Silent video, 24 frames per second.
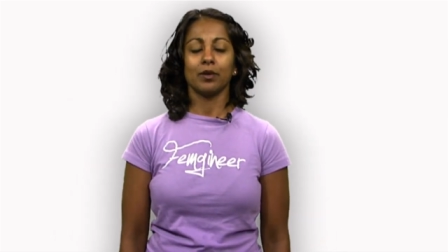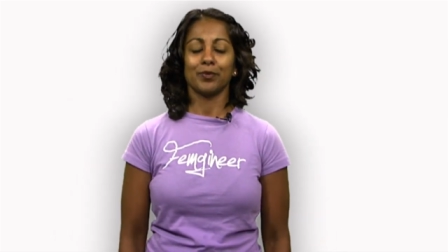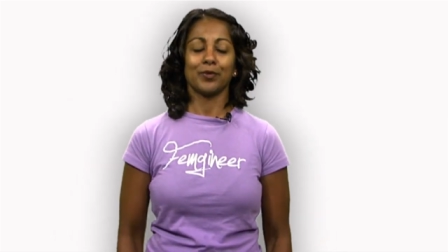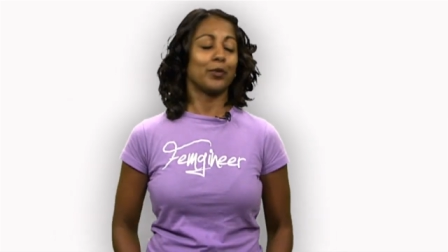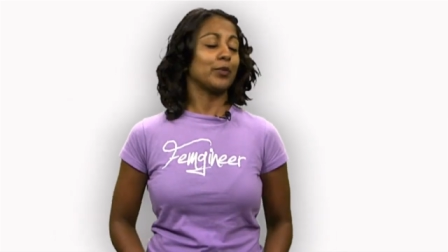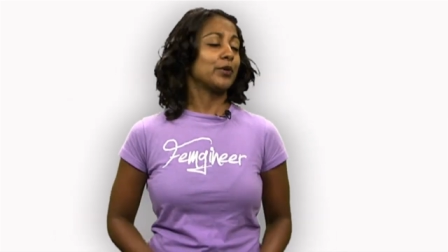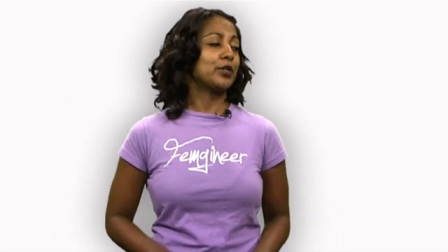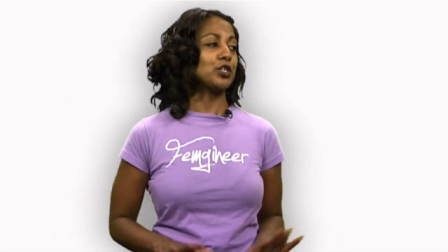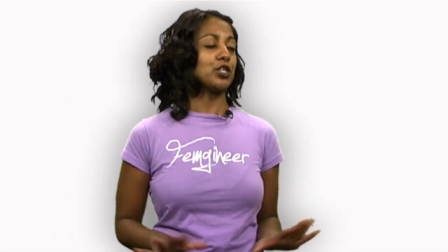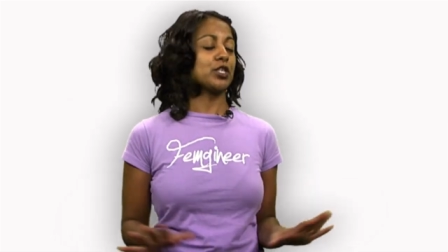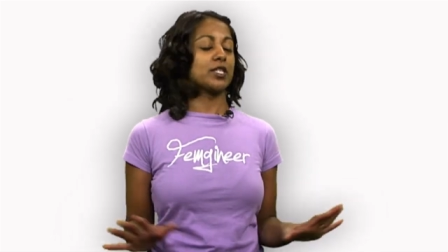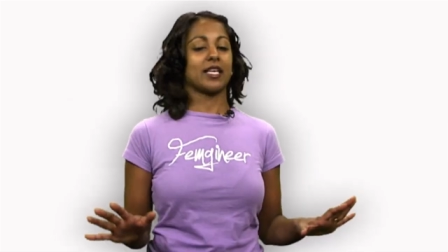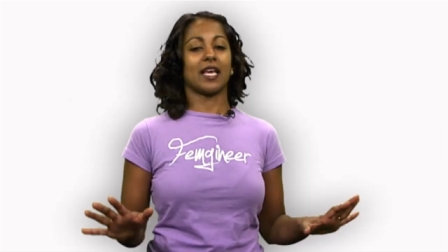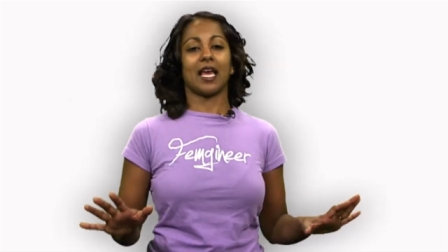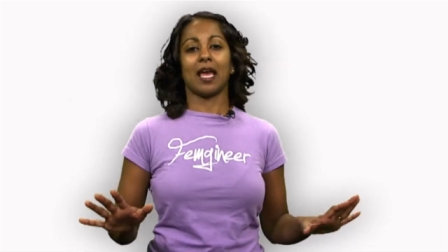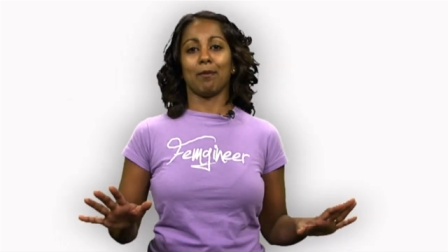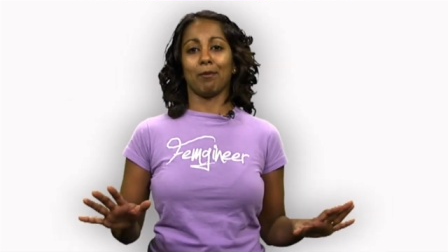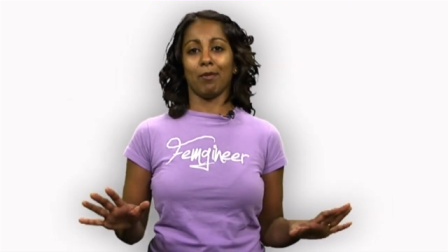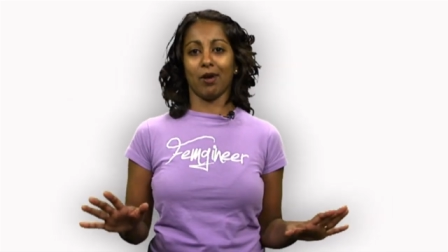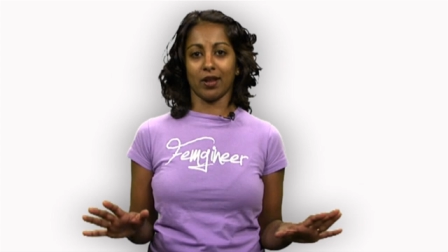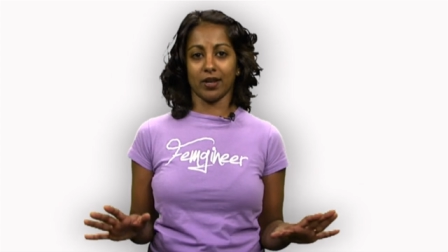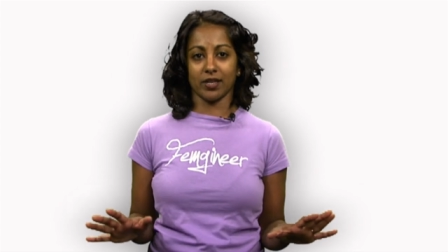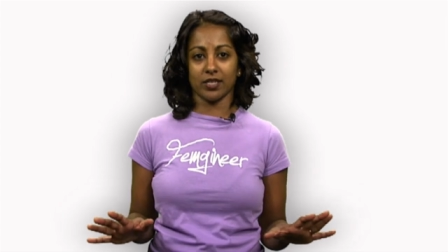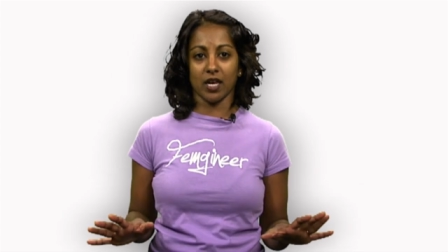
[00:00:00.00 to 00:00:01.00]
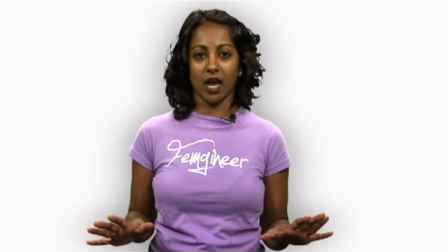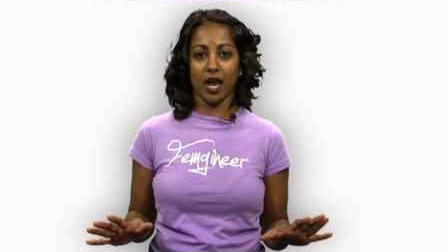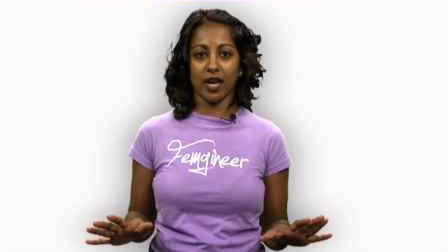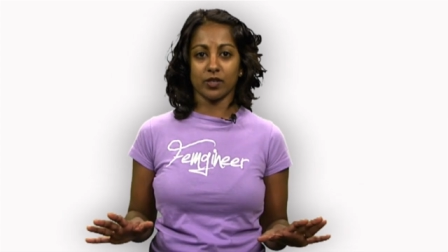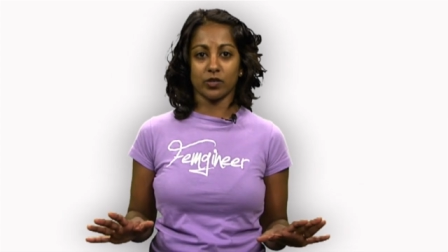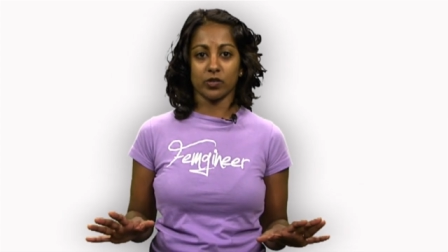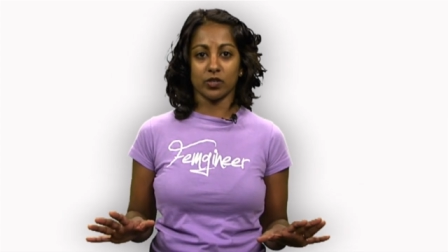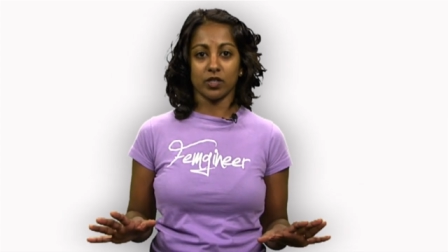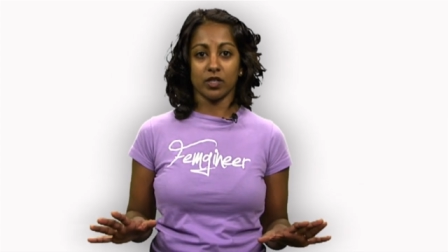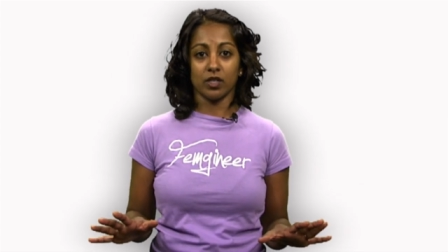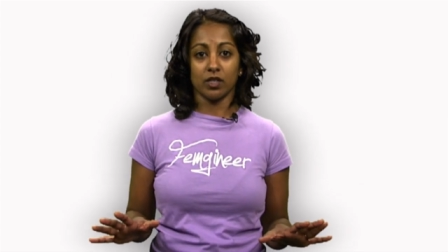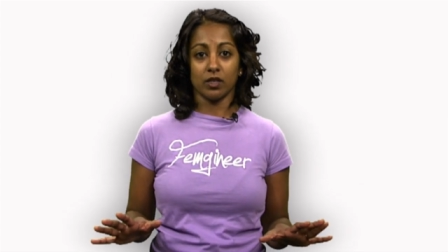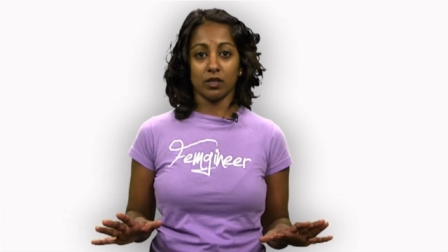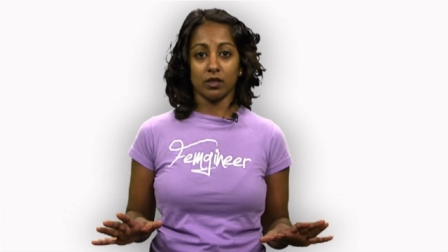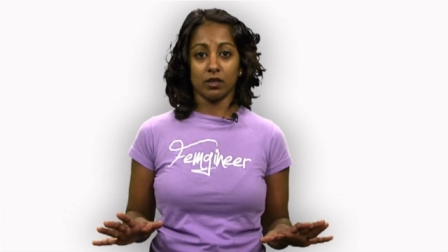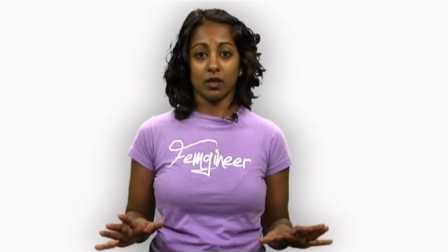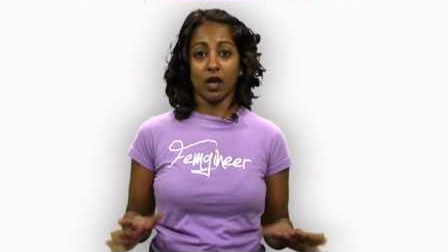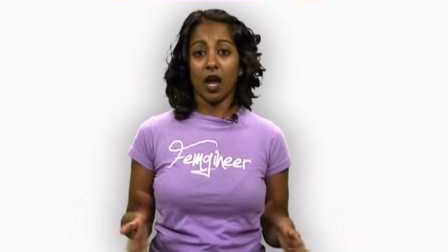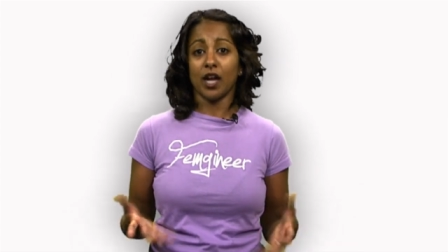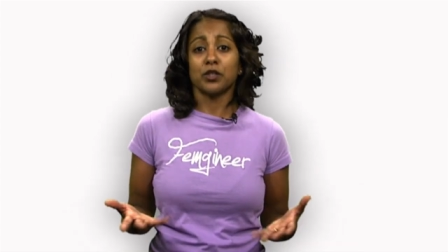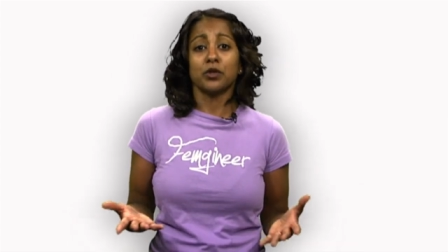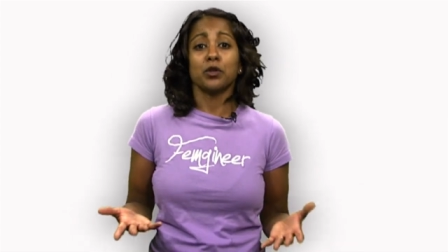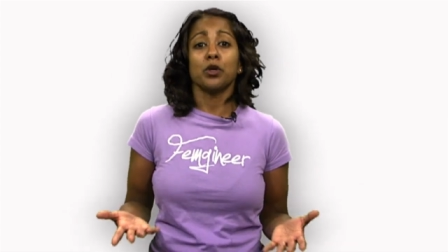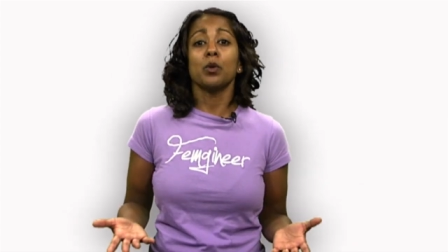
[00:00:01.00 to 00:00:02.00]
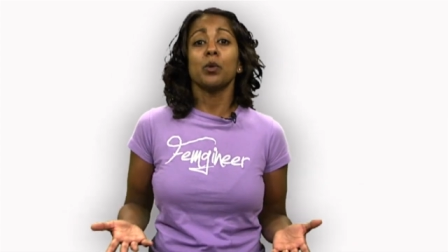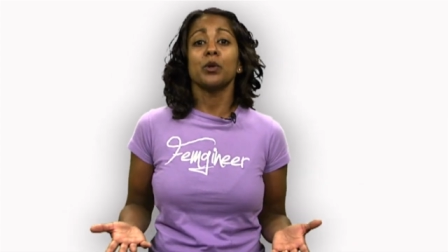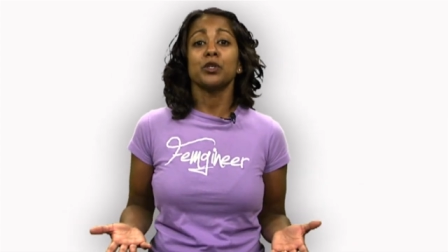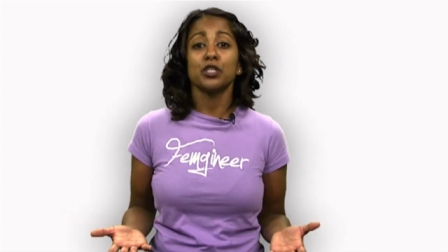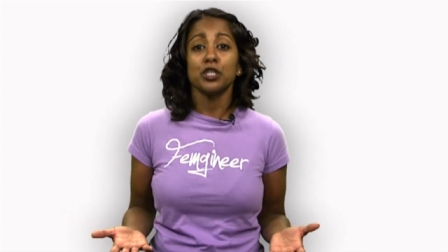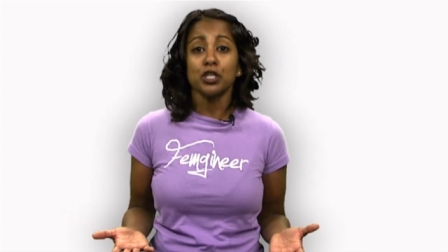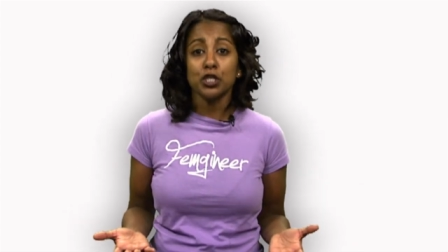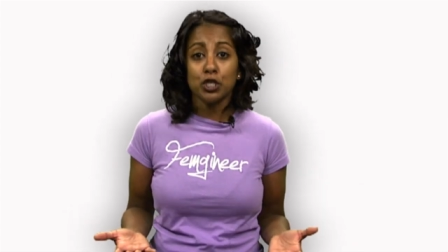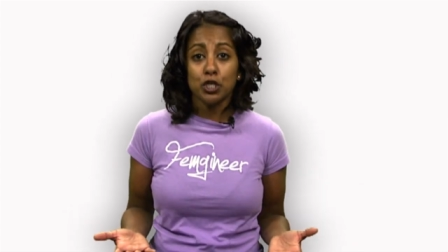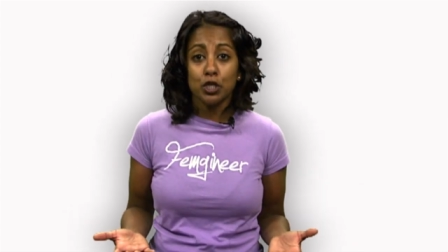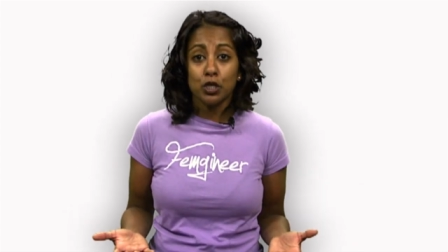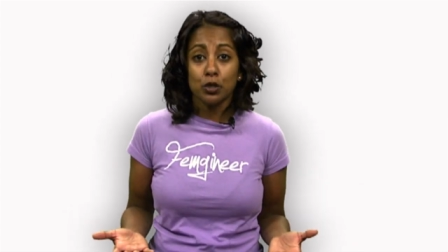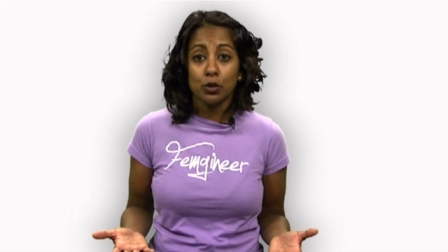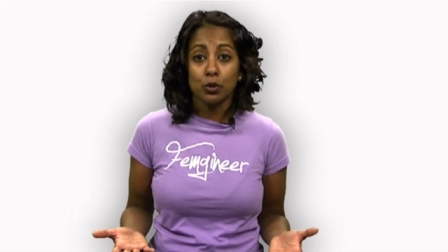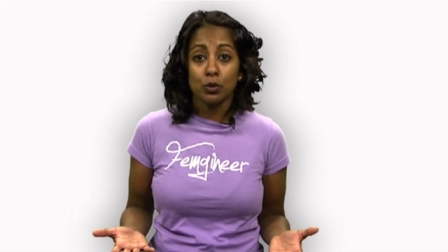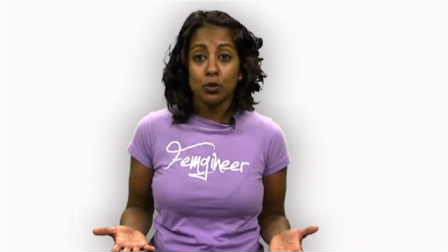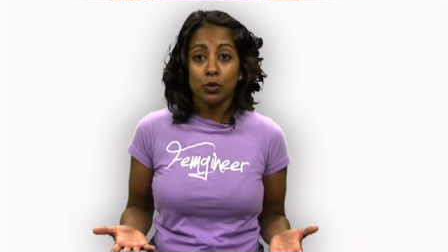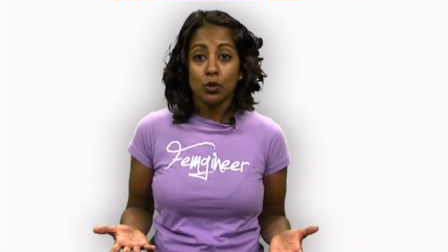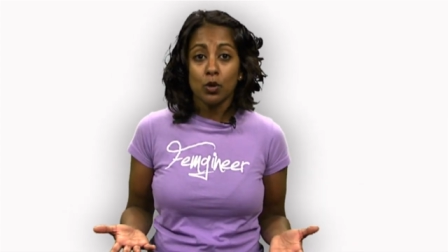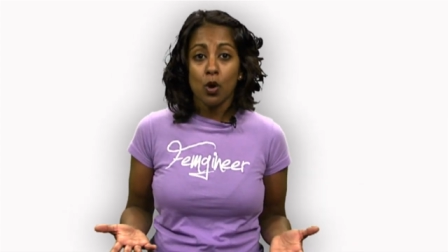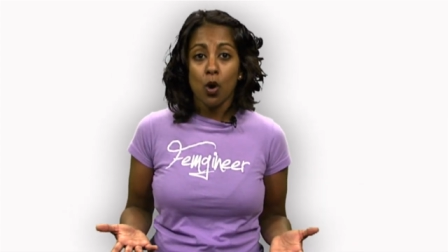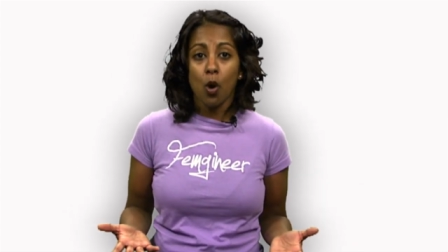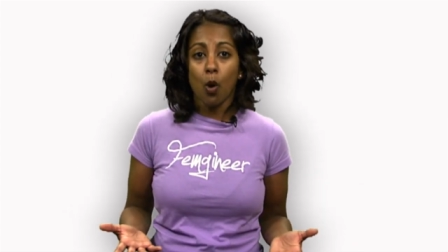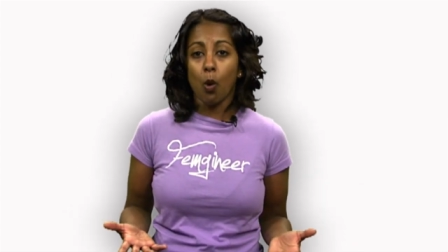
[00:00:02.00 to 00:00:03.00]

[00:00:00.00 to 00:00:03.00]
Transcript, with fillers: but we just can't monetize. I don't know what to do